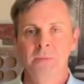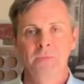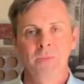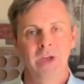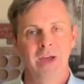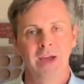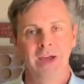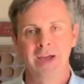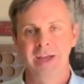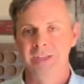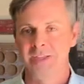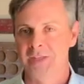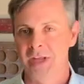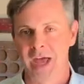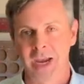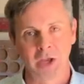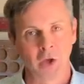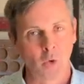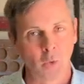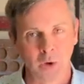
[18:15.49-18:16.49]
uh, it's
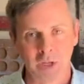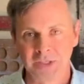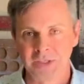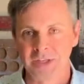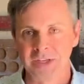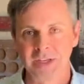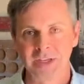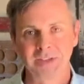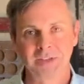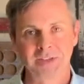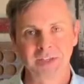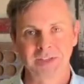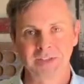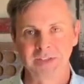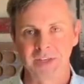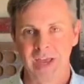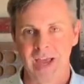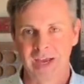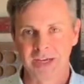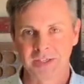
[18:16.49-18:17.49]
not a coincidence.
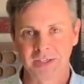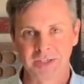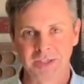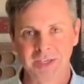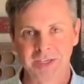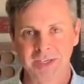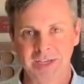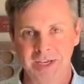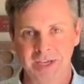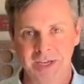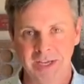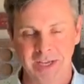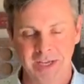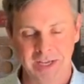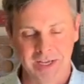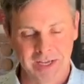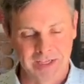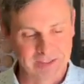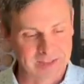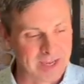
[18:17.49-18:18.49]
It's actually
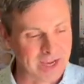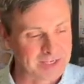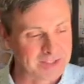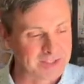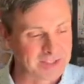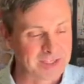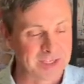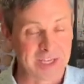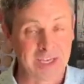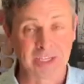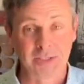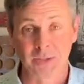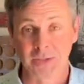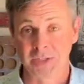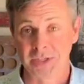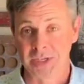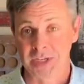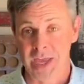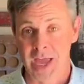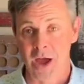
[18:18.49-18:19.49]
uh, it's actually
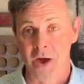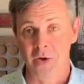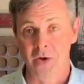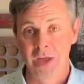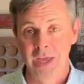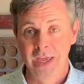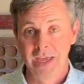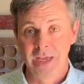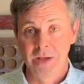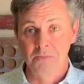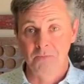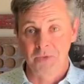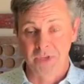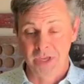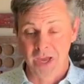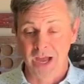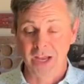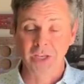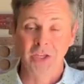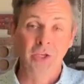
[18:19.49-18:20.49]
interesting how
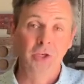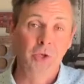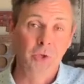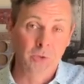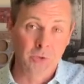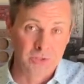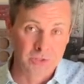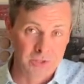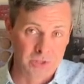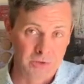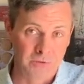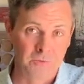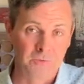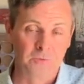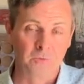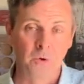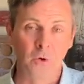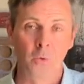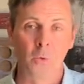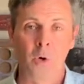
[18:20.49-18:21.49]
God used the
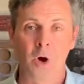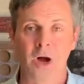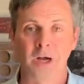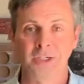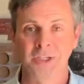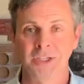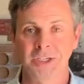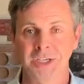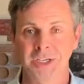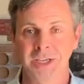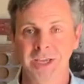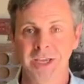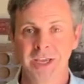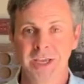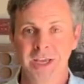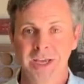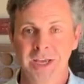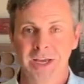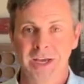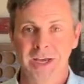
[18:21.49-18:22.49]
foot washing
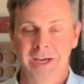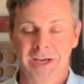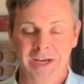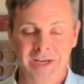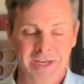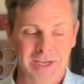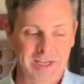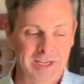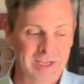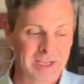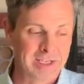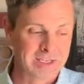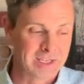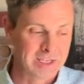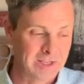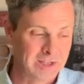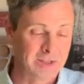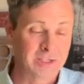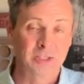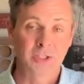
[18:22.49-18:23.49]
uh,
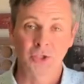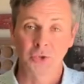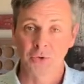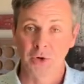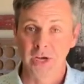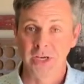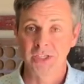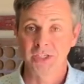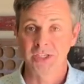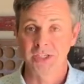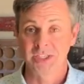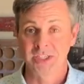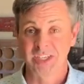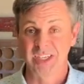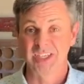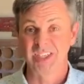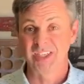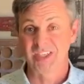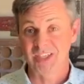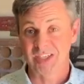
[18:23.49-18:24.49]
illustration
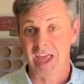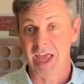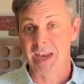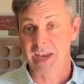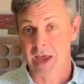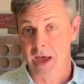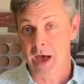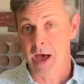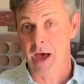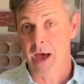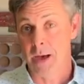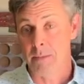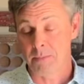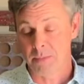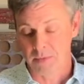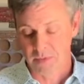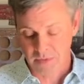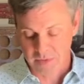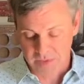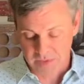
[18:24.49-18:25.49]
to set
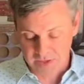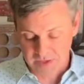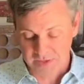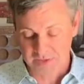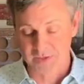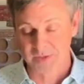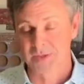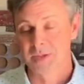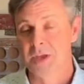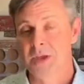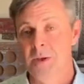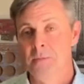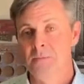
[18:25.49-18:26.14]
up this